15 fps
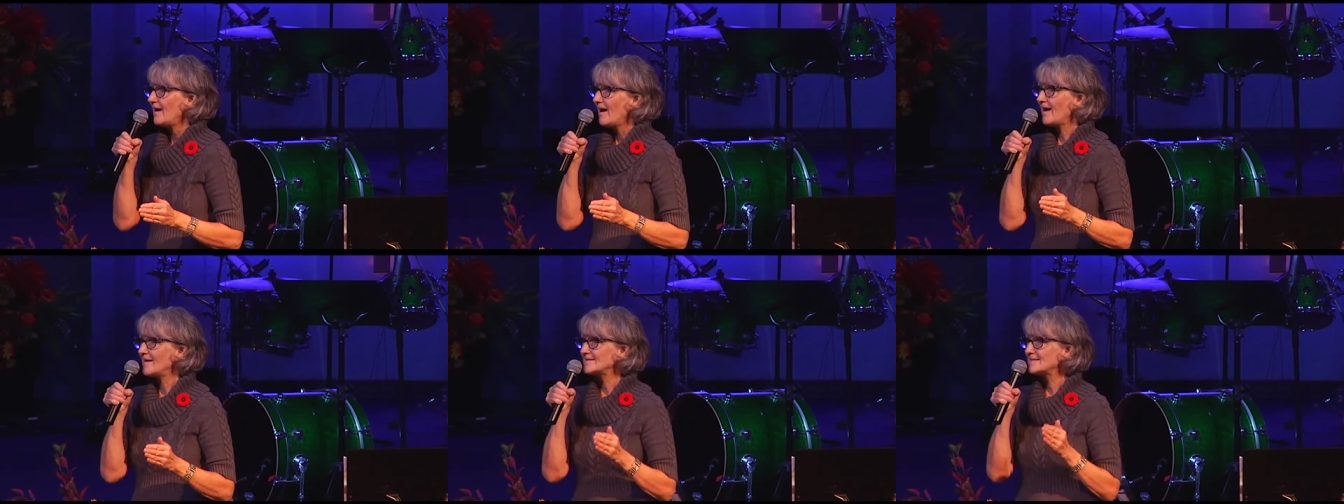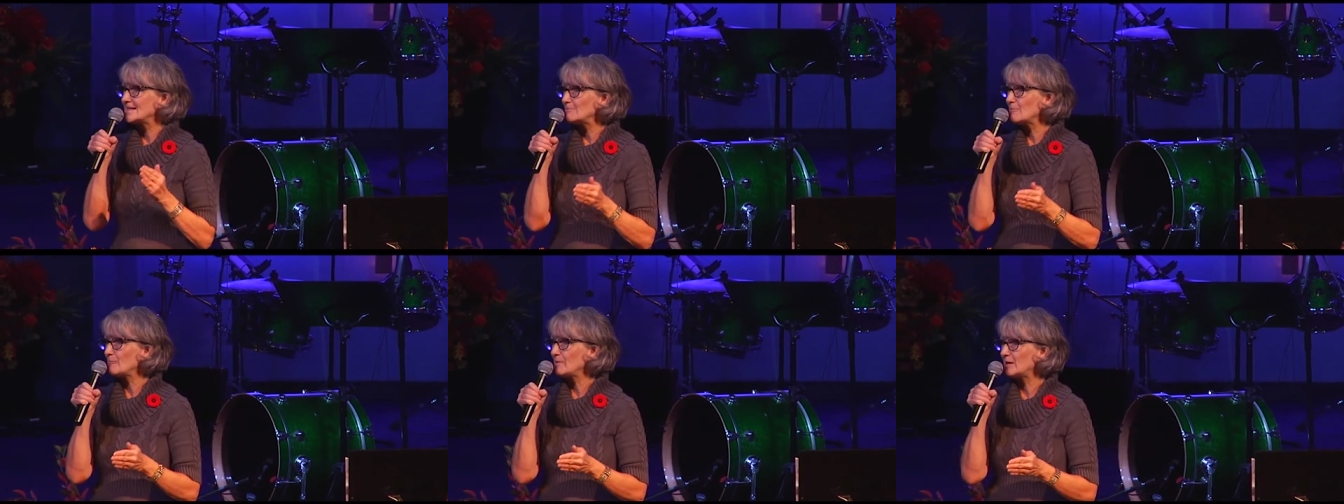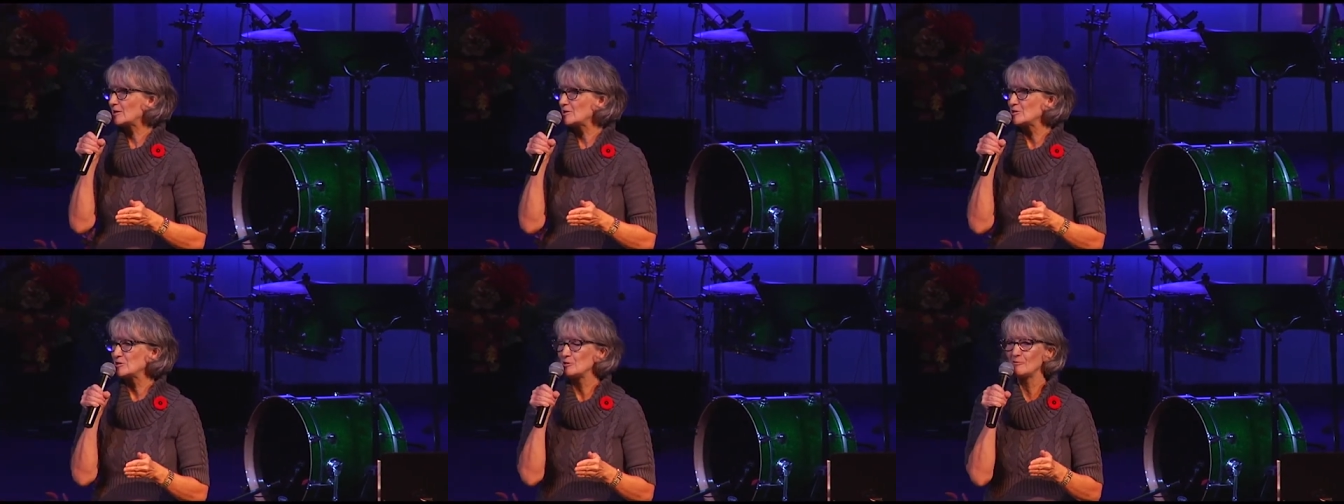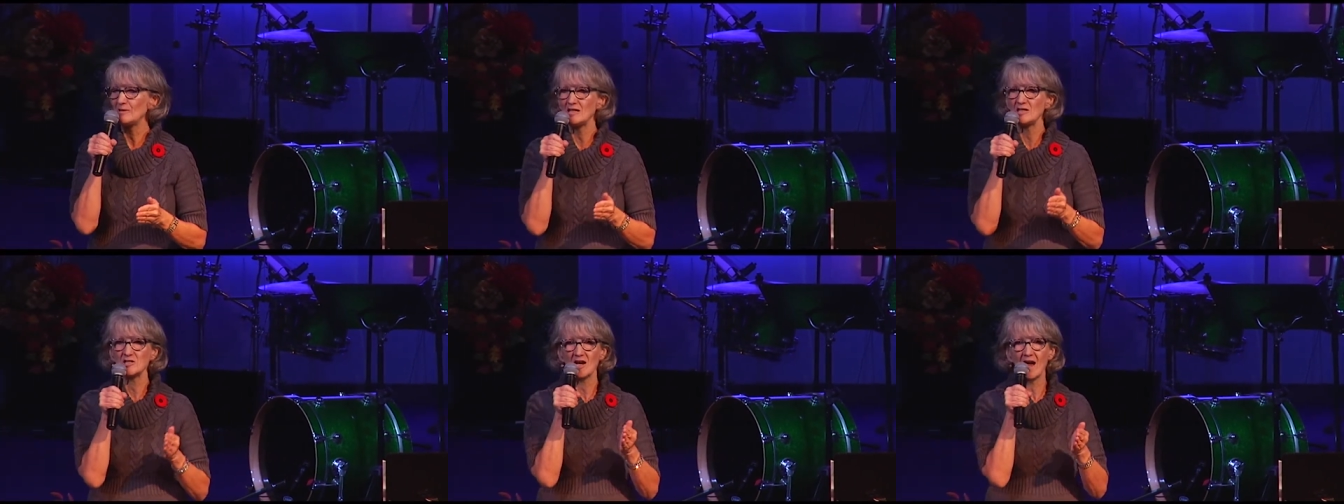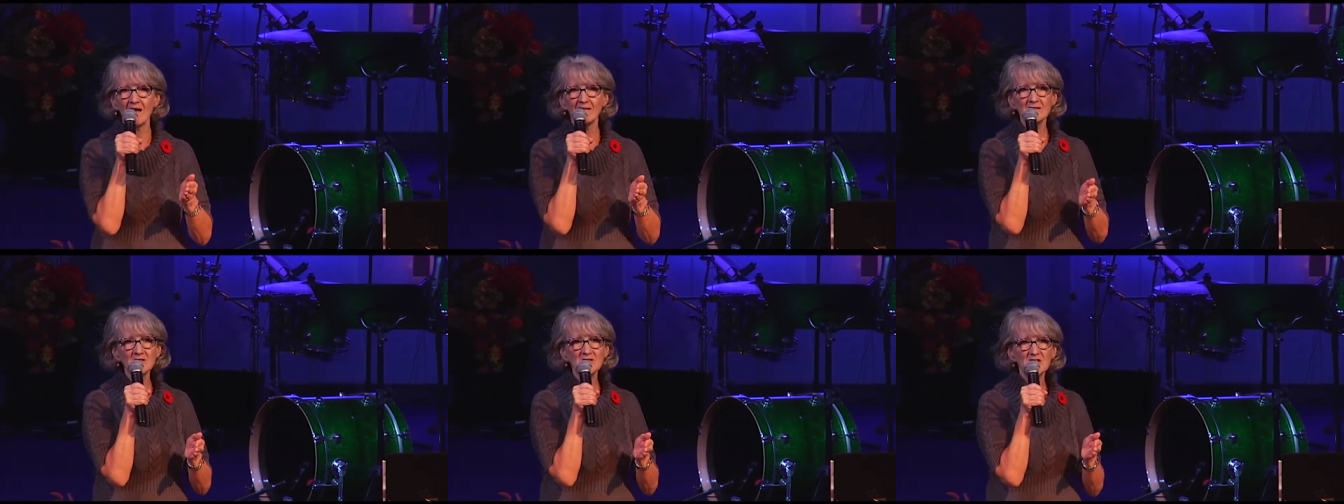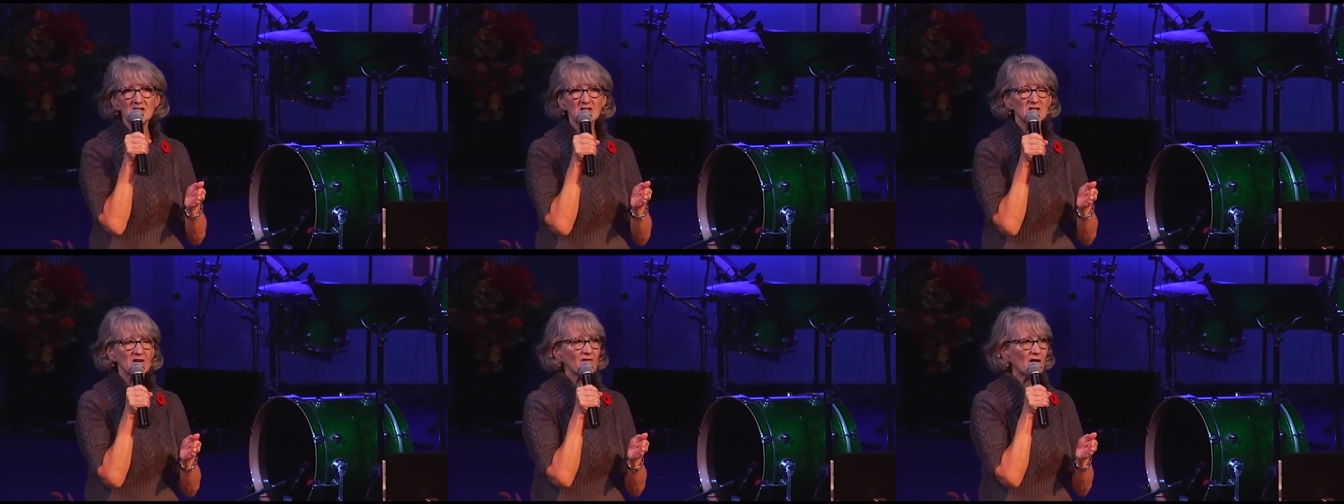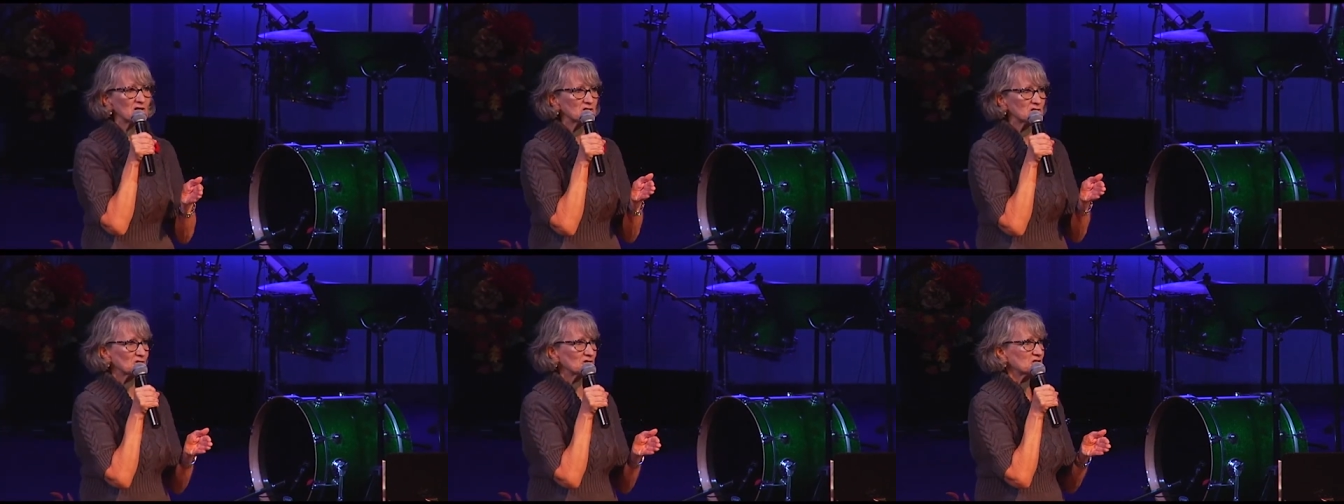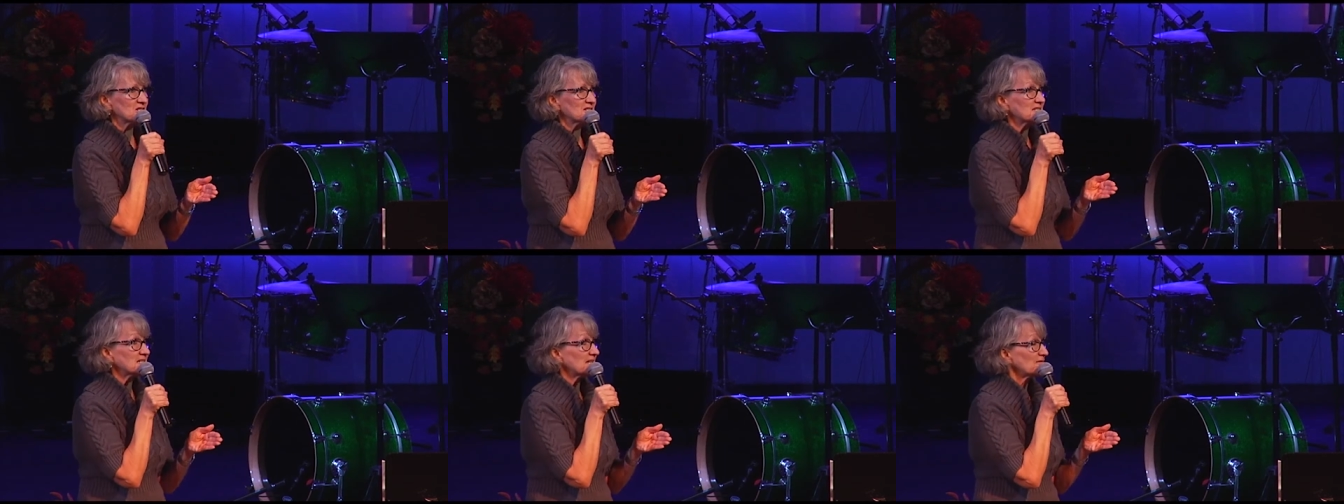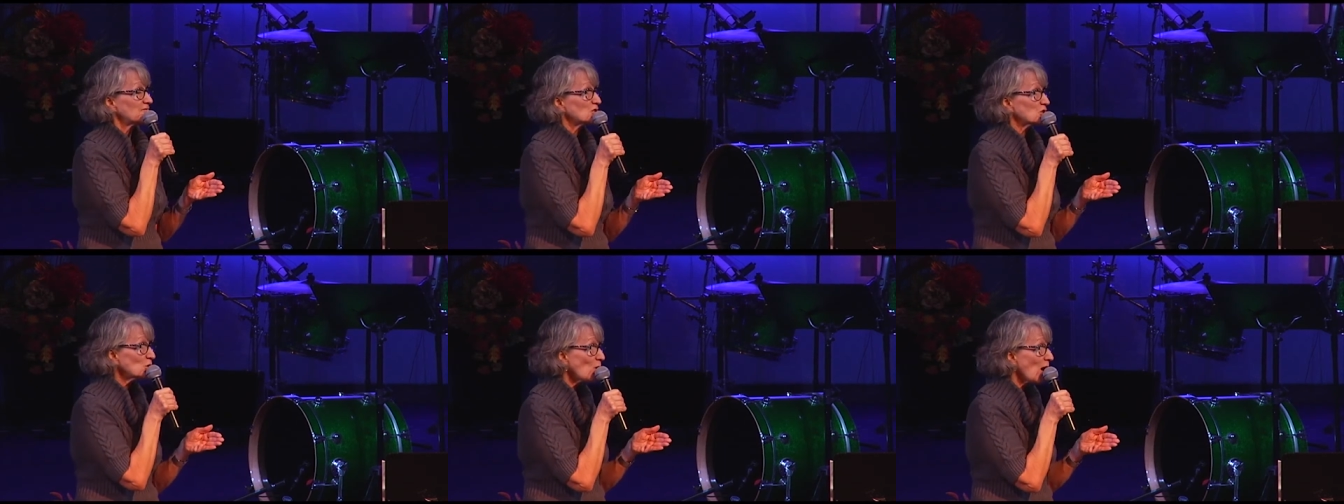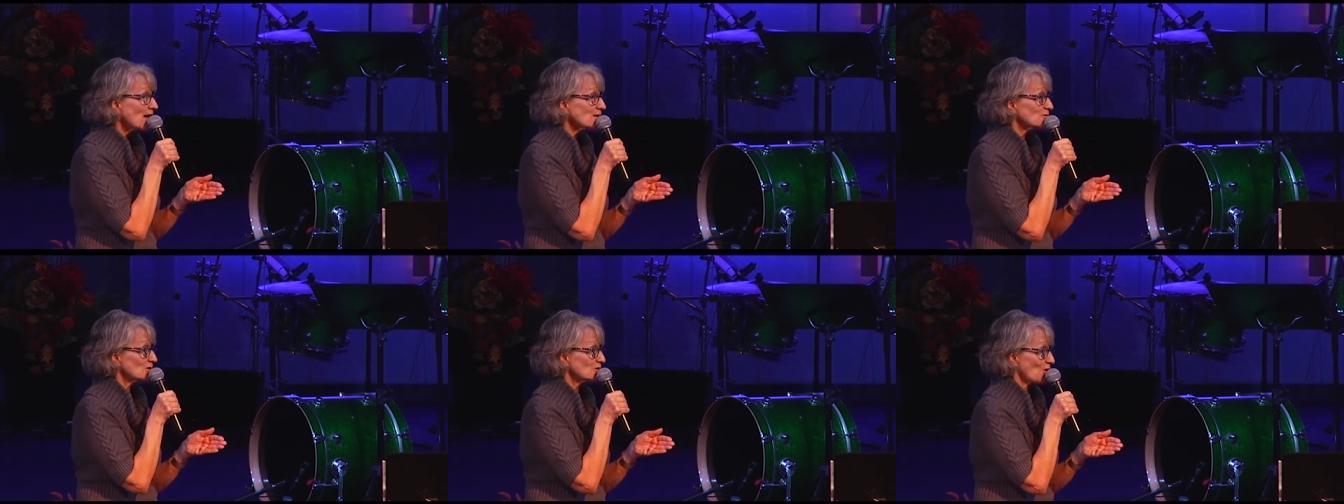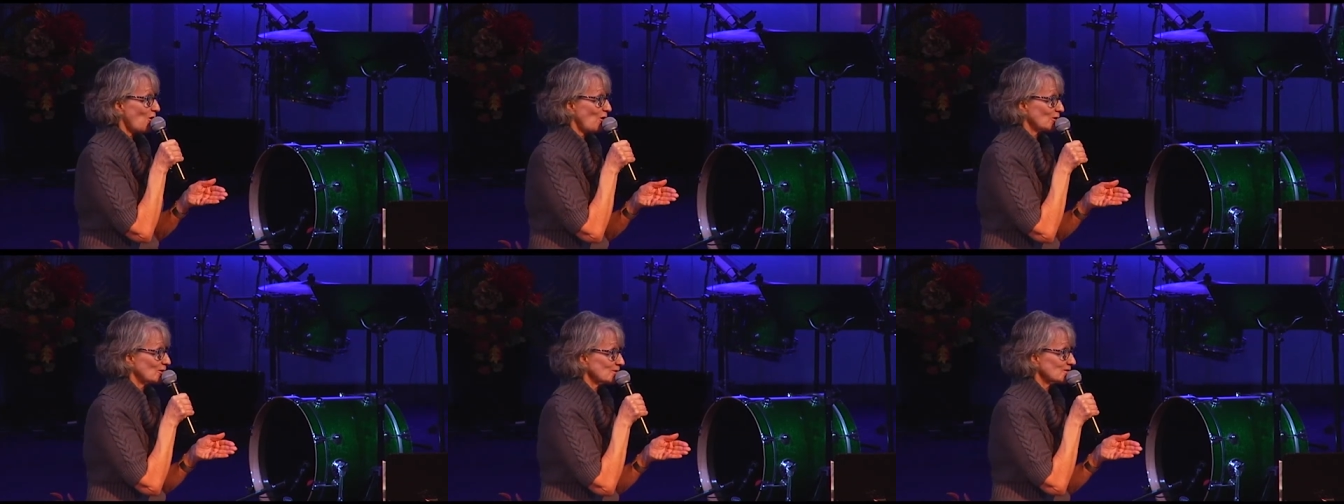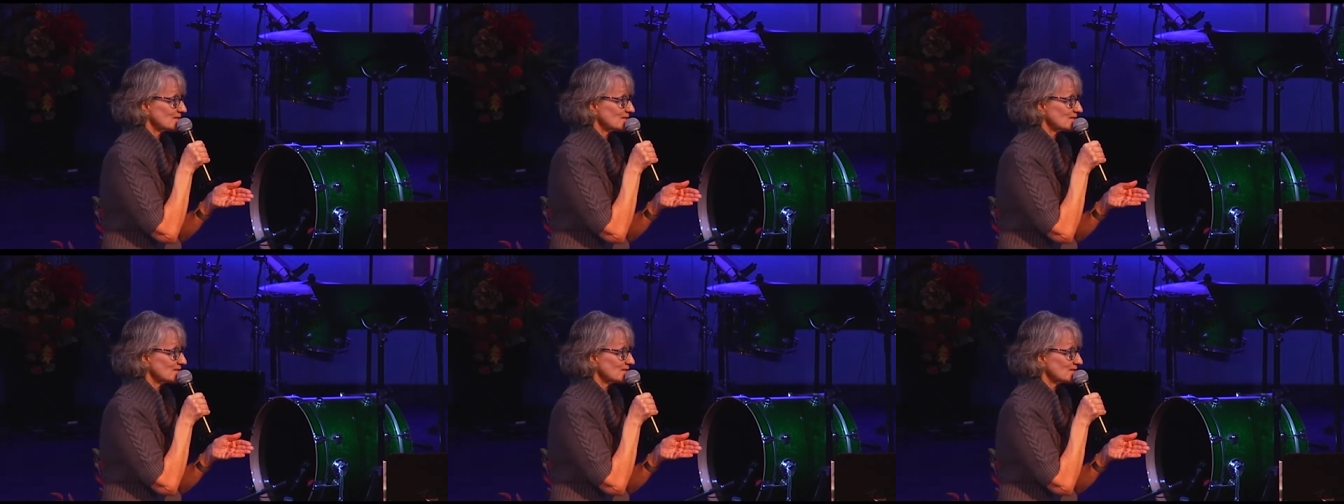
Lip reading: and see what we can do. And he challenged each of our churches to give $200.